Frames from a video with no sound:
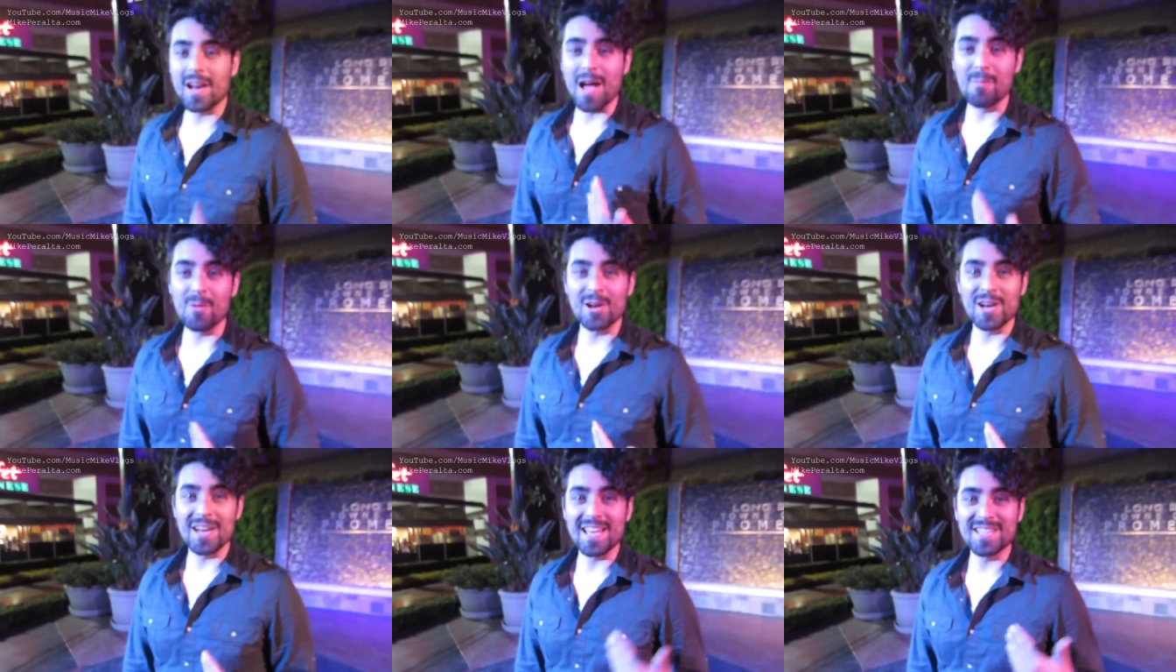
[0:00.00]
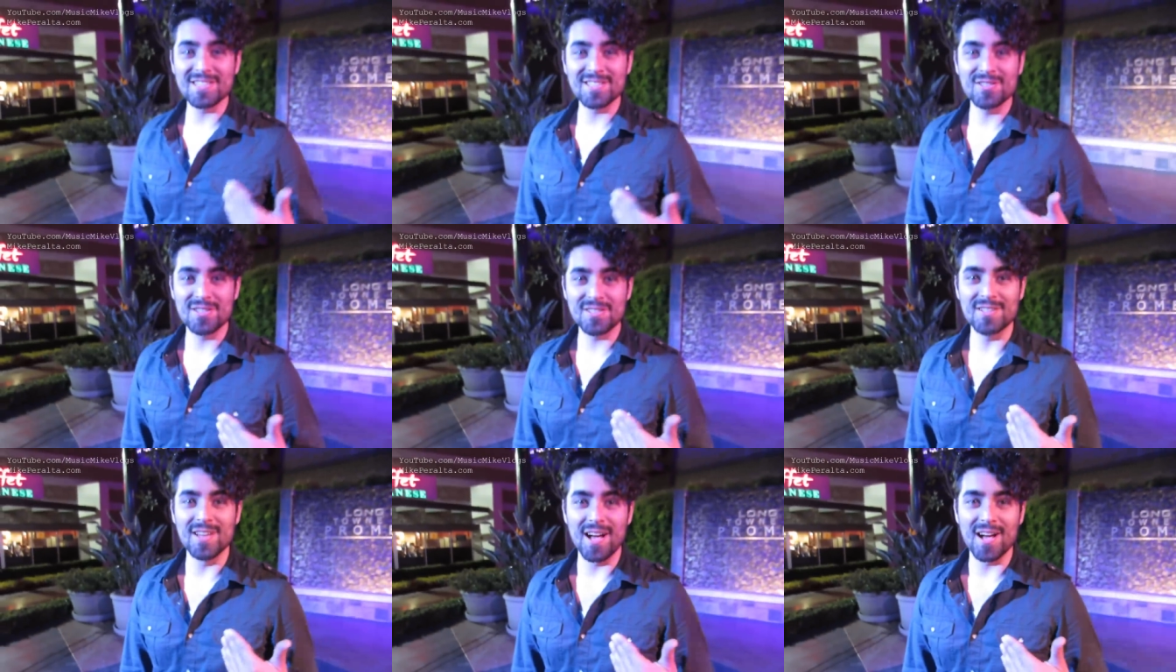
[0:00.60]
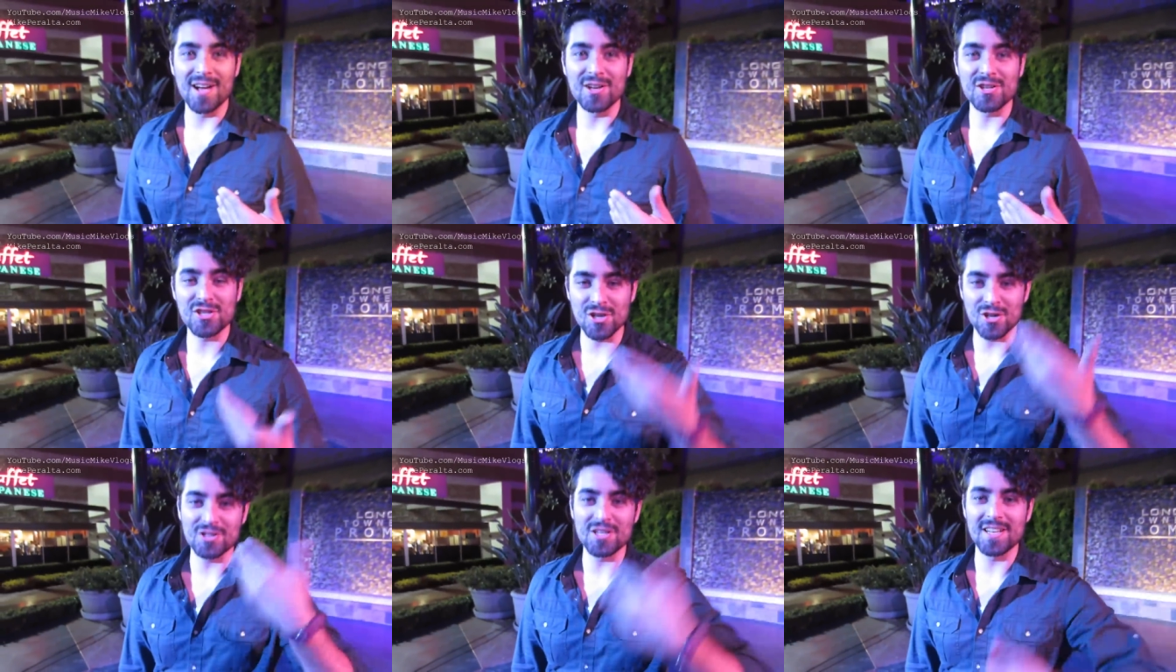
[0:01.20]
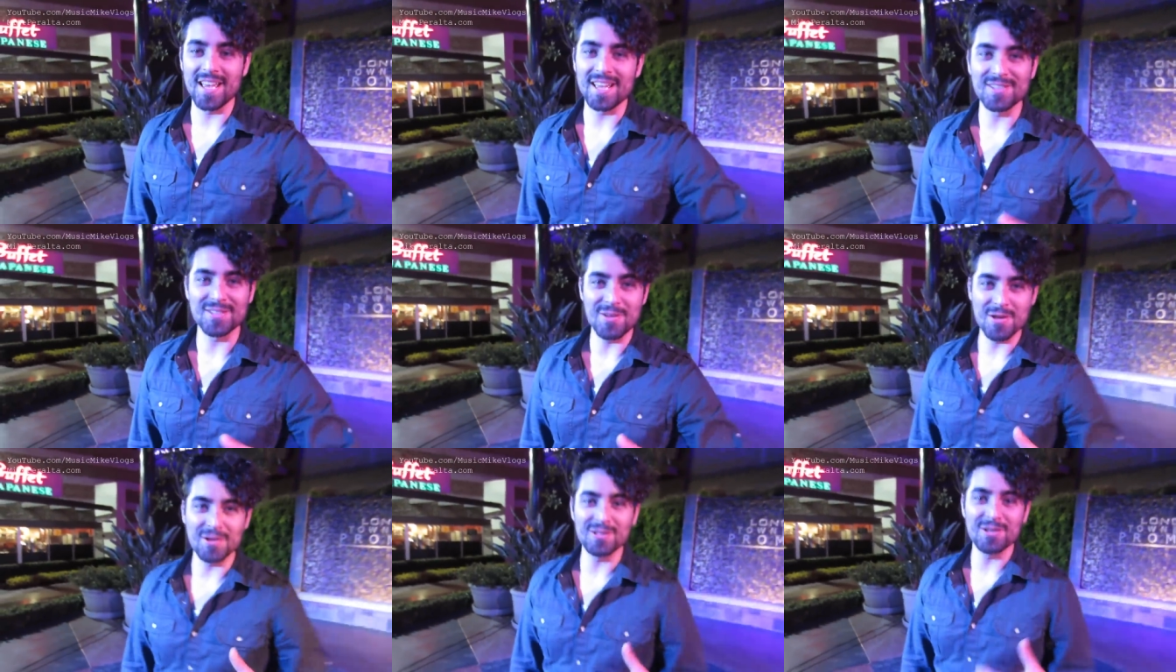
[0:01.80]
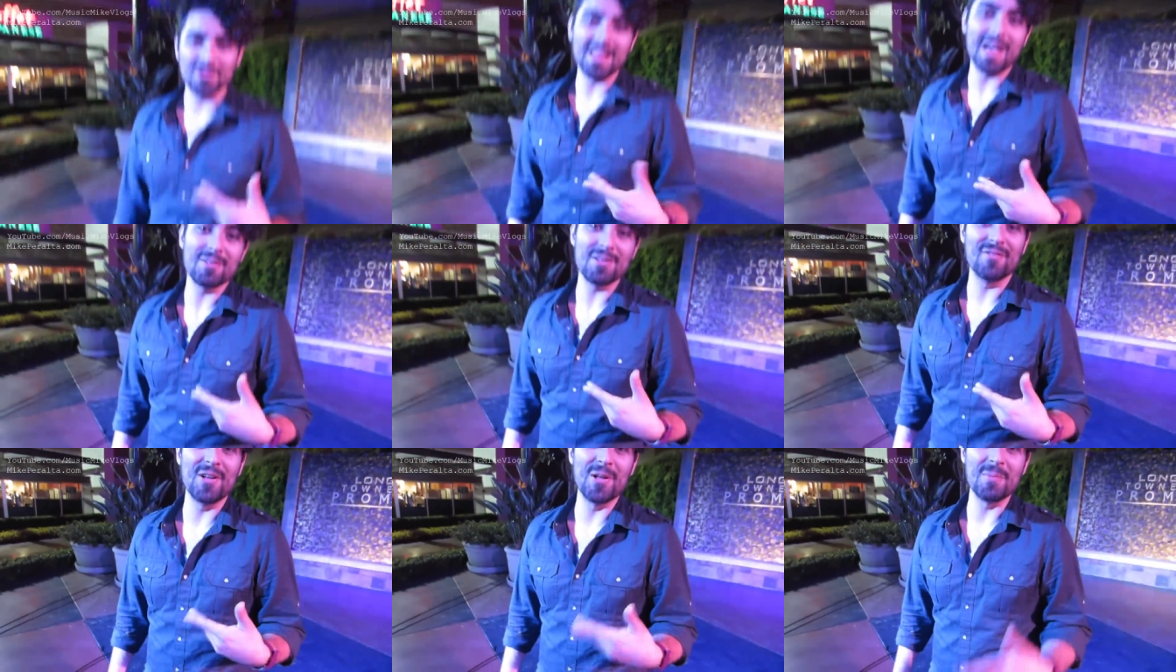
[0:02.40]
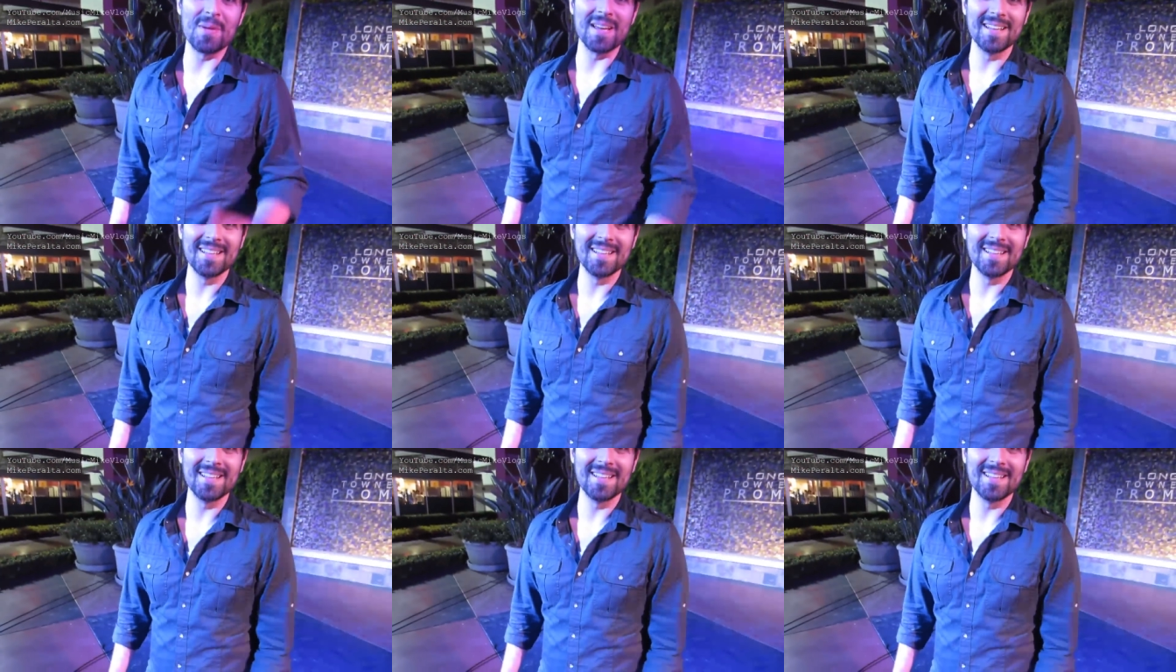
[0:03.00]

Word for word: I'm wearing a nice uh, shirt today. So ah, yes. Allowed to film me.